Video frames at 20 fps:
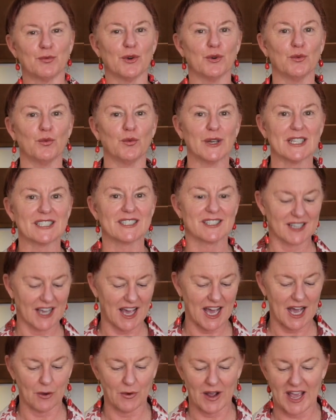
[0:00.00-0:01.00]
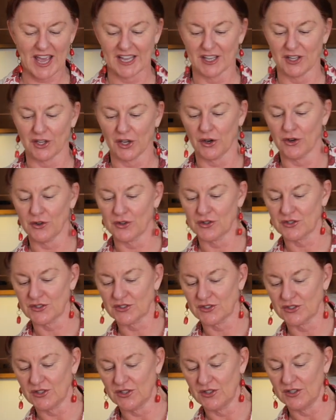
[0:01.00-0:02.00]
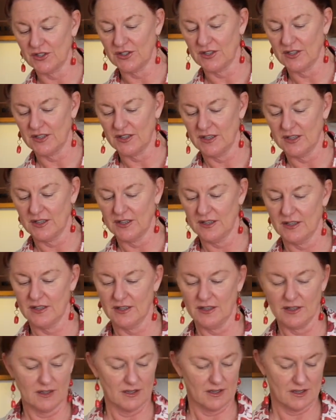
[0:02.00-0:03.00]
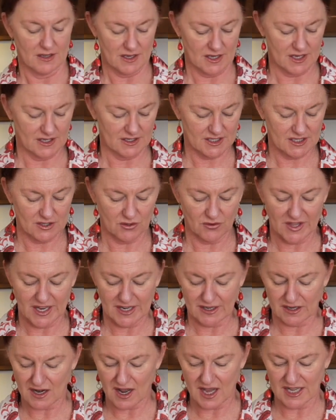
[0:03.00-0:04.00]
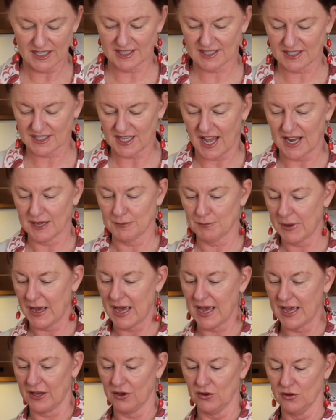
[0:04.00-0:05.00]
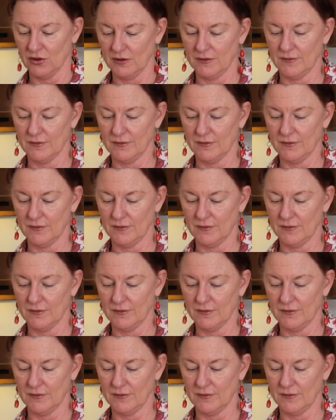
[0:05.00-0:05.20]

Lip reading: we'll whisk our egg yolks until they're nice and pale.